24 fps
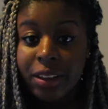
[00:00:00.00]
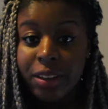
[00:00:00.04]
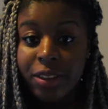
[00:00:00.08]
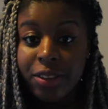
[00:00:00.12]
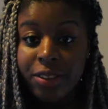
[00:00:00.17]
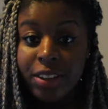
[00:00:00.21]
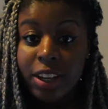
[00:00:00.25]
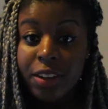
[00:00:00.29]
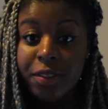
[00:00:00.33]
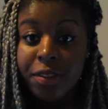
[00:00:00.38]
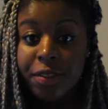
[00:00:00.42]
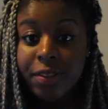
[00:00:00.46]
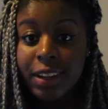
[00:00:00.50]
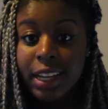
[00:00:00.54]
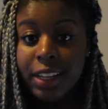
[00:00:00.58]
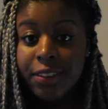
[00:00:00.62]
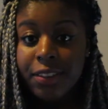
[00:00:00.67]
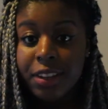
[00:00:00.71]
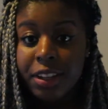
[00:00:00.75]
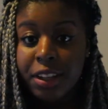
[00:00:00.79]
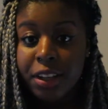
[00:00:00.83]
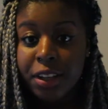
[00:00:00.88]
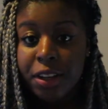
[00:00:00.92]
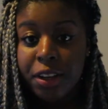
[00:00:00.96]
yourself a
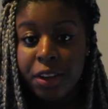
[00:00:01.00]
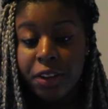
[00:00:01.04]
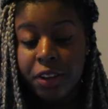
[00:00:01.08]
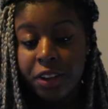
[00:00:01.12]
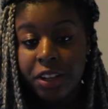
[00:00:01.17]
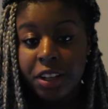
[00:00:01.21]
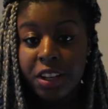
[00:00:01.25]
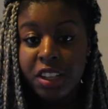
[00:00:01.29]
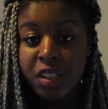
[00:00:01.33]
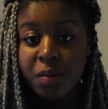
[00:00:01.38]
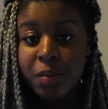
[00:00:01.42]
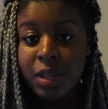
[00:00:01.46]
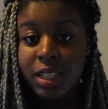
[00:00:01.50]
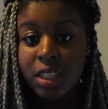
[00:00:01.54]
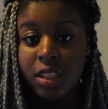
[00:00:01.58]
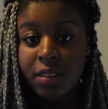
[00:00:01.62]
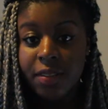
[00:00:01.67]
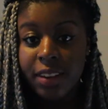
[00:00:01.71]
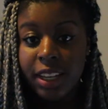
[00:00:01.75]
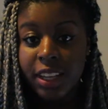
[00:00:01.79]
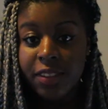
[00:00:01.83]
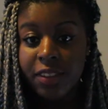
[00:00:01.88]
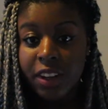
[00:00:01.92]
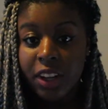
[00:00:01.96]
favour, your classmates a
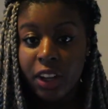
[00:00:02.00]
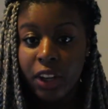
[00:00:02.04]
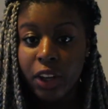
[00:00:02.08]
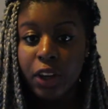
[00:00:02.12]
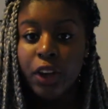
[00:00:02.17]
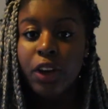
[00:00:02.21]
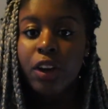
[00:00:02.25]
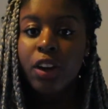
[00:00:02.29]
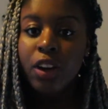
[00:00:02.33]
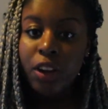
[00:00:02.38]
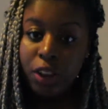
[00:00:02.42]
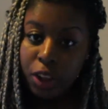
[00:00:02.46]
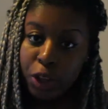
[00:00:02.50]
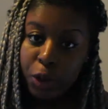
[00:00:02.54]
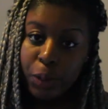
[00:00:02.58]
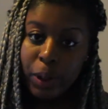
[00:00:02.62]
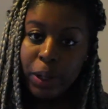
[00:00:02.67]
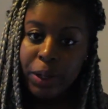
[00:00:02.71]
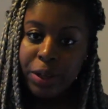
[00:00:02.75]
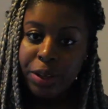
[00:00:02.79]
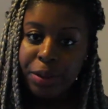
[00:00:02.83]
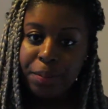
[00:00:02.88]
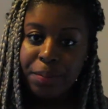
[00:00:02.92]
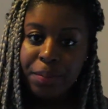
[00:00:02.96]
favour, you're
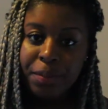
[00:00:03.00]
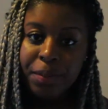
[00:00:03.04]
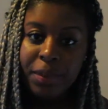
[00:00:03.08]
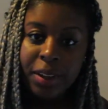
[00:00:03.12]
welcome.